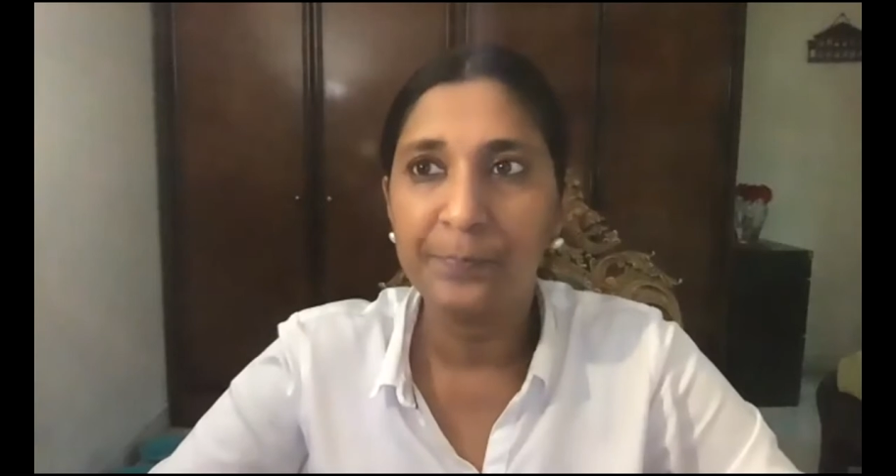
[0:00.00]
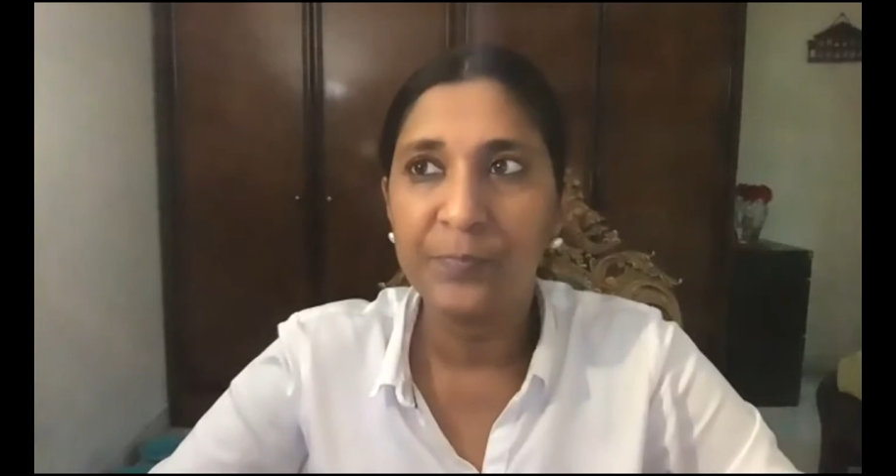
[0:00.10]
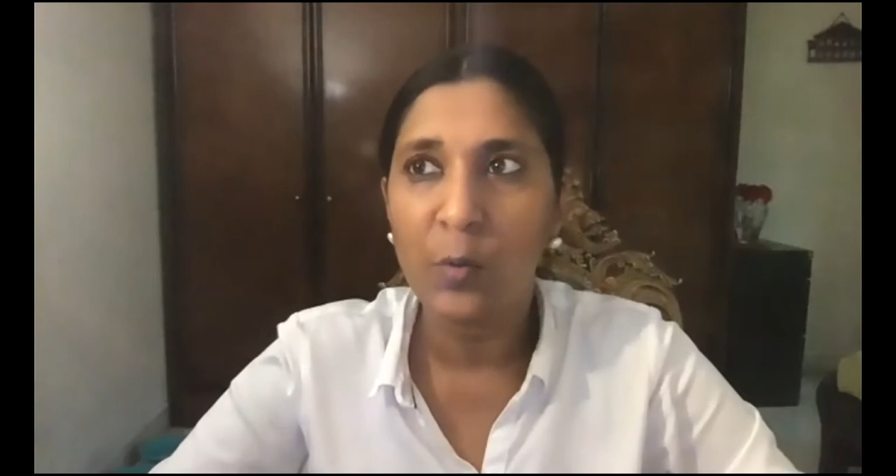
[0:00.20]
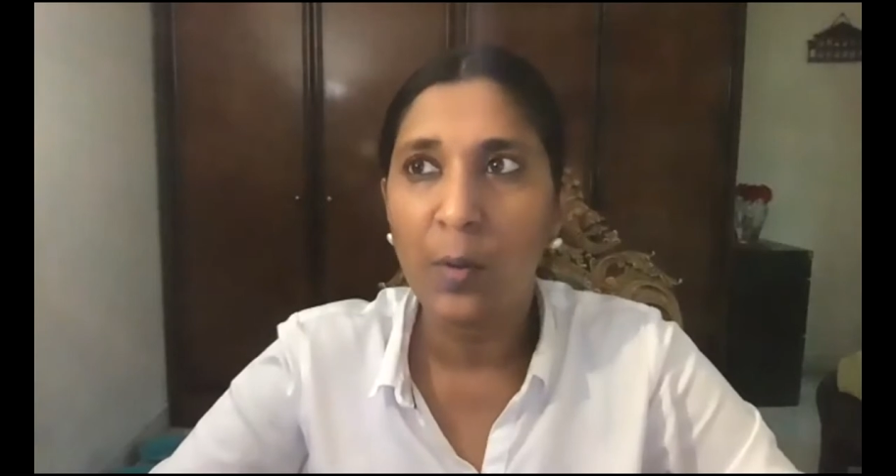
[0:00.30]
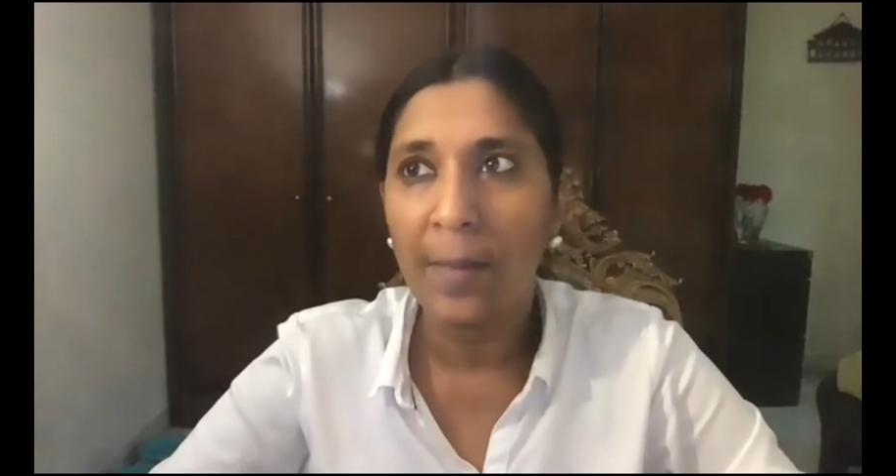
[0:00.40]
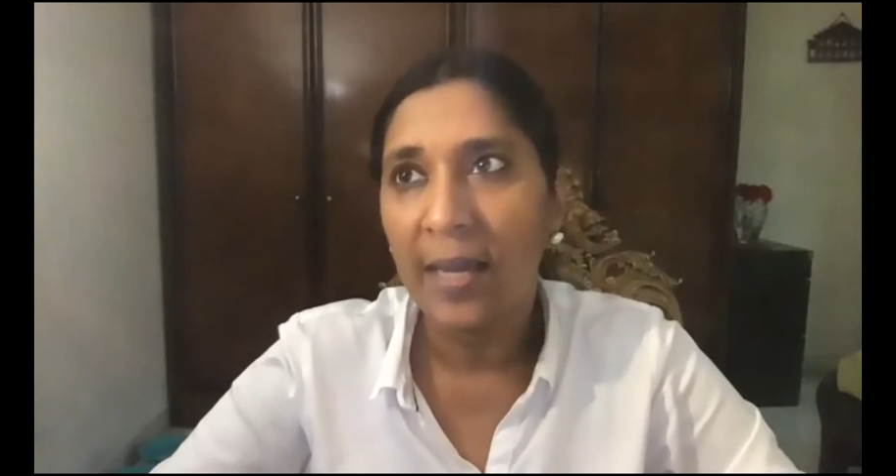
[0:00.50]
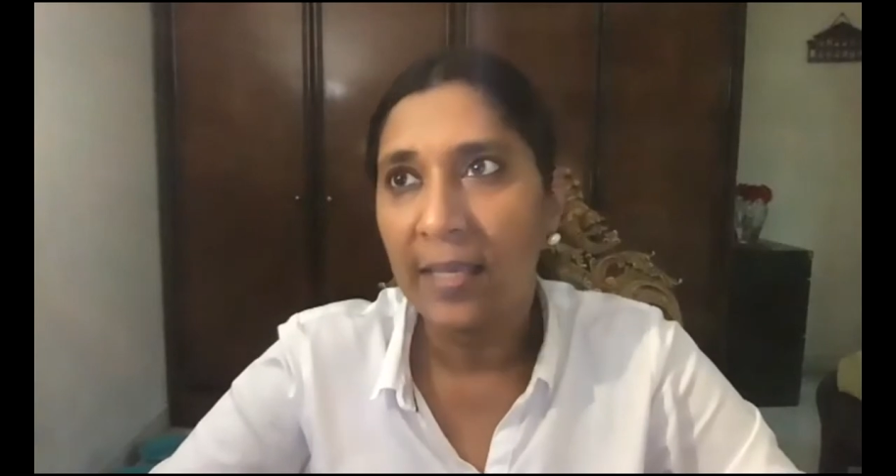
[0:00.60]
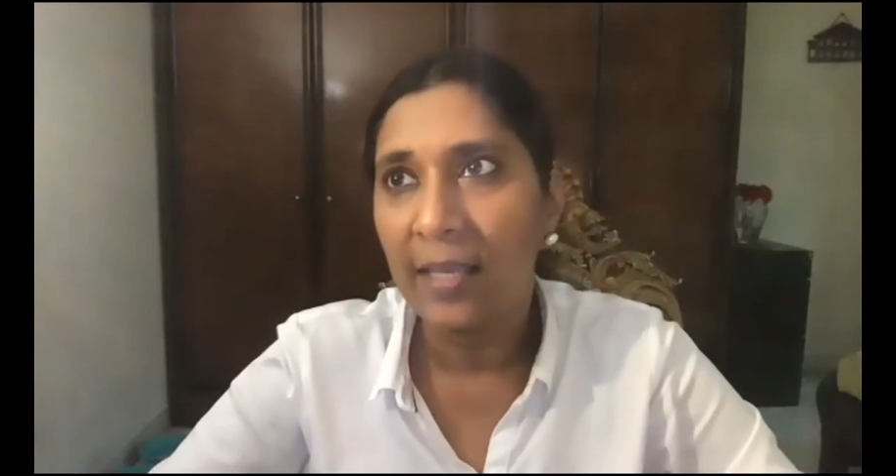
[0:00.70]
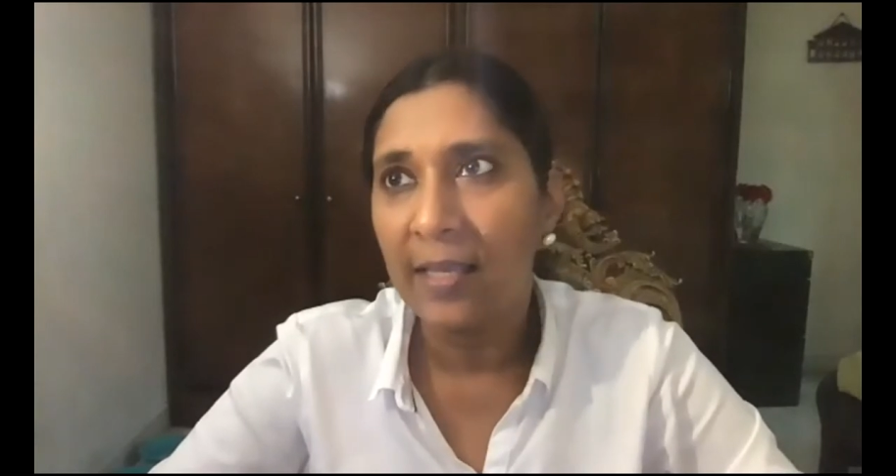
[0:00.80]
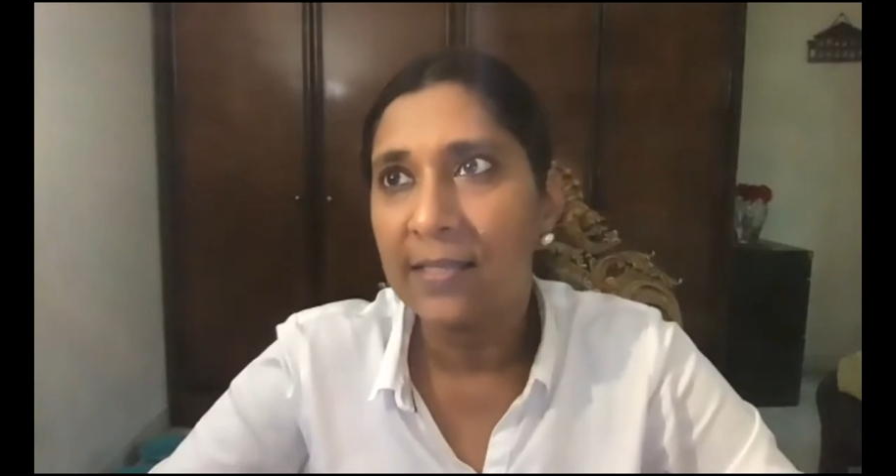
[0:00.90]
So in my
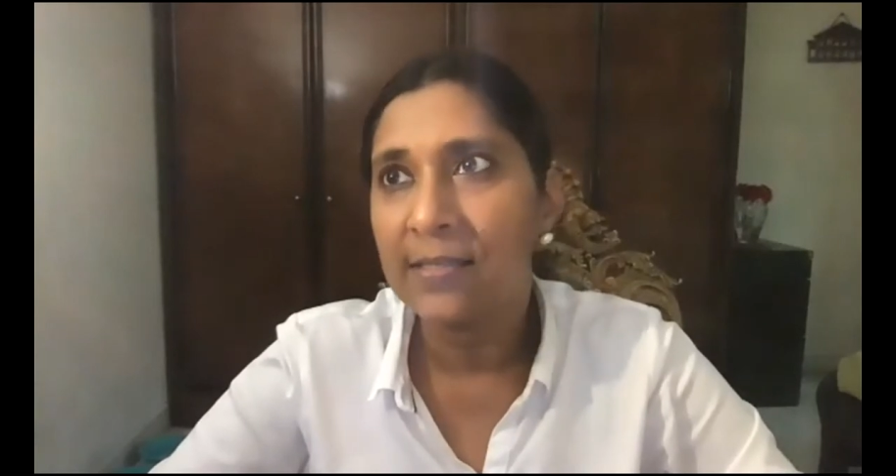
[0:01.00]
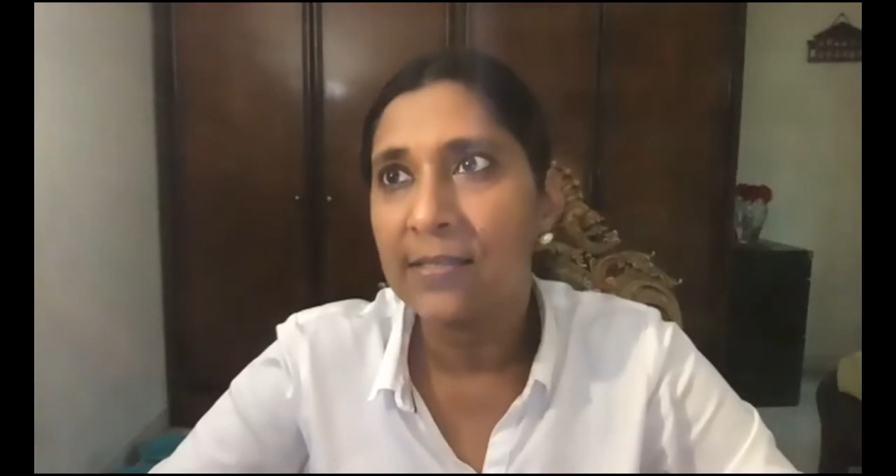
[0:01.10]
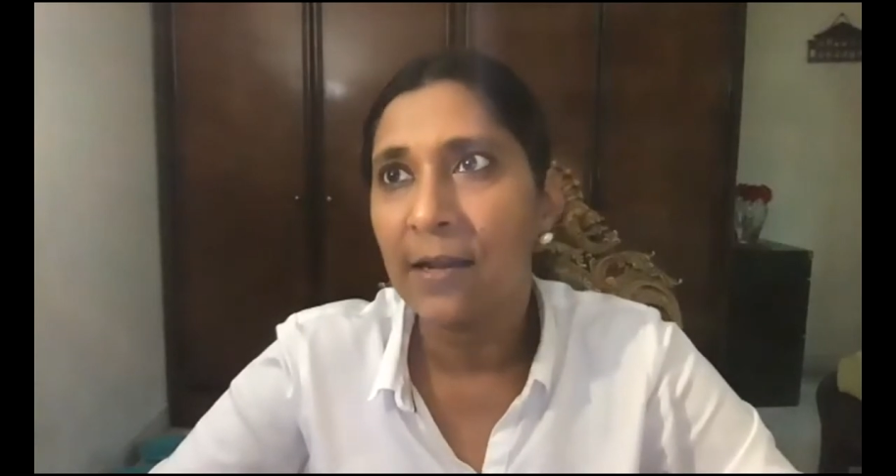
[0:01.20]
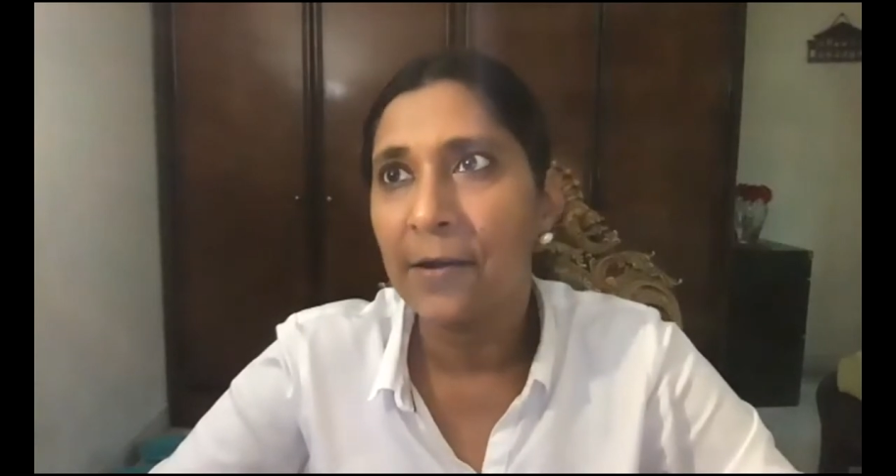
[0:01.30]
case,